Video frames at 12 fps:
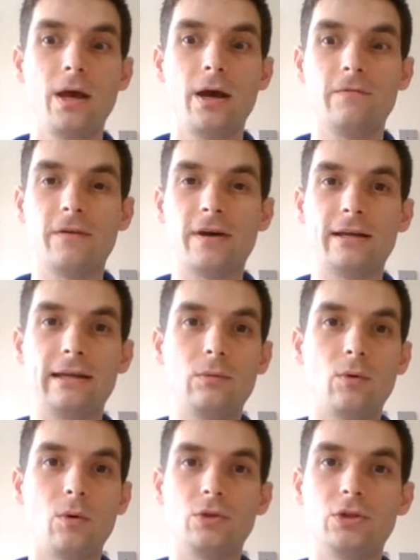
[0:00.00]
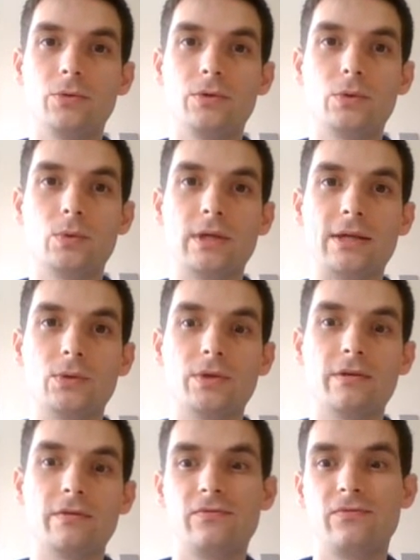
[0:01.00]
And finally, what we'll do is we'll end with
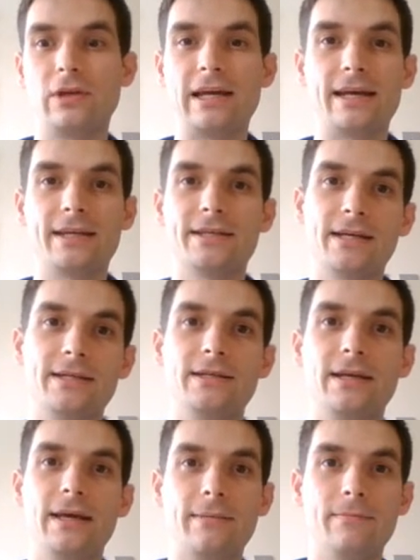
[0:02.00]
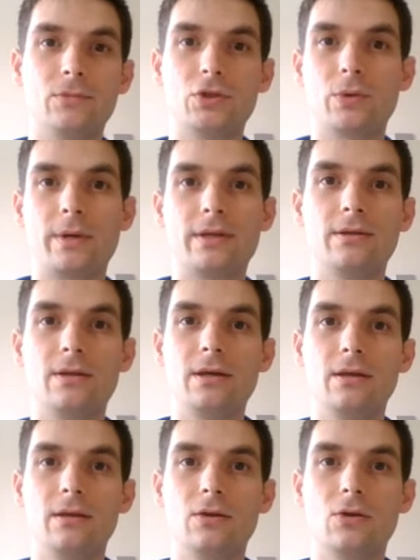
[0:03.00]
a fully annotated game to end
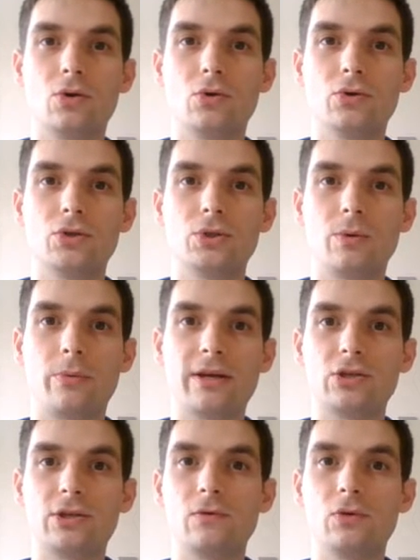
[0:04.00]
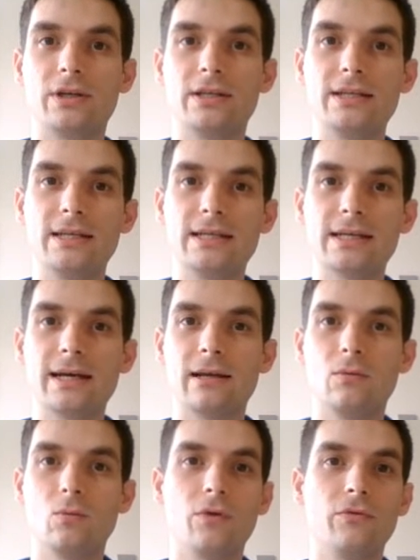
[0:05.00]
the course, where we actually have a look in detail
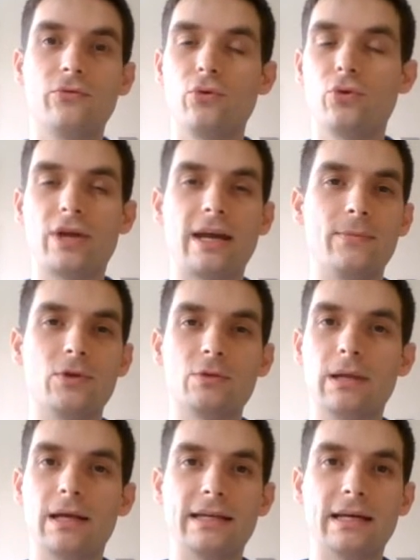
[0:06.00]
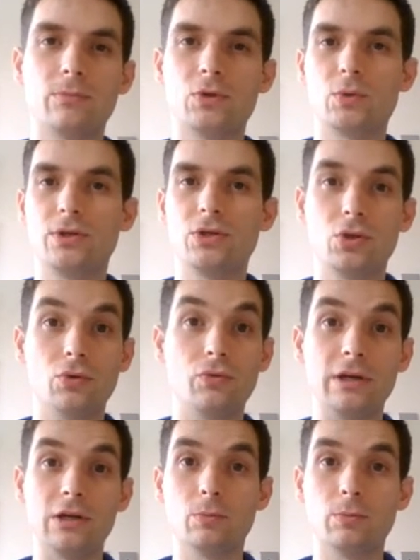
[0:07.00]
at one full game that's played out between two
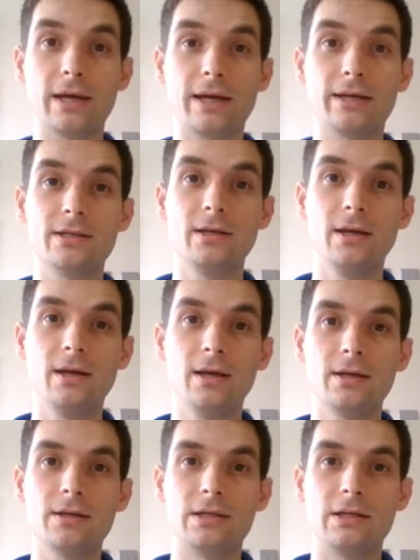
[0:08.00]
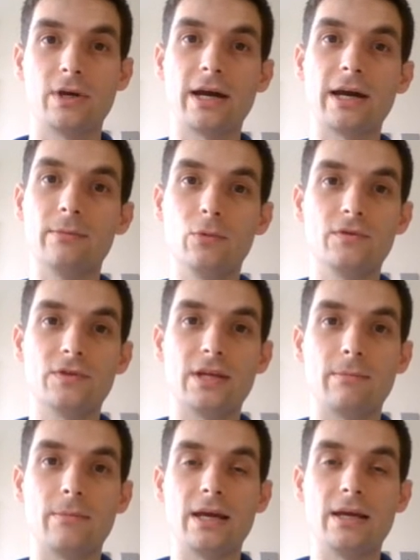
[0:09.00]
really good players, see what kind of moves they
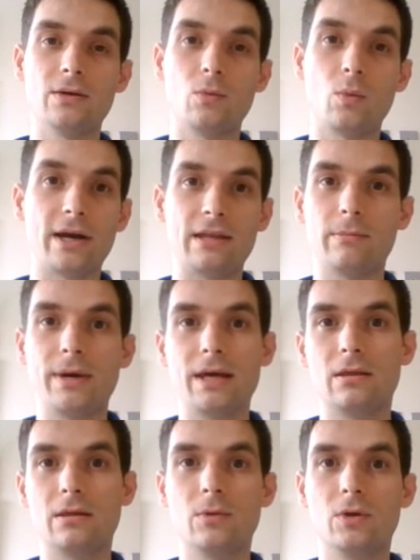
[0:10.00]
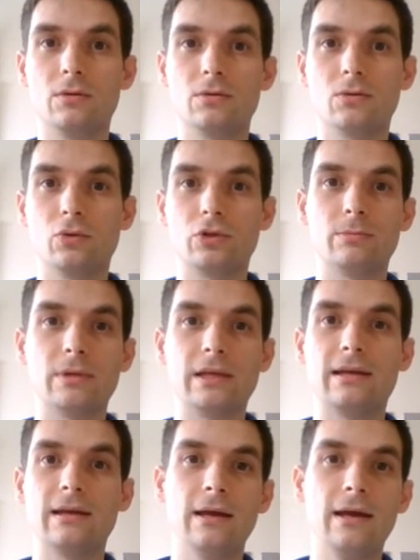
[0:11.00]
made, why they made them, and ultimately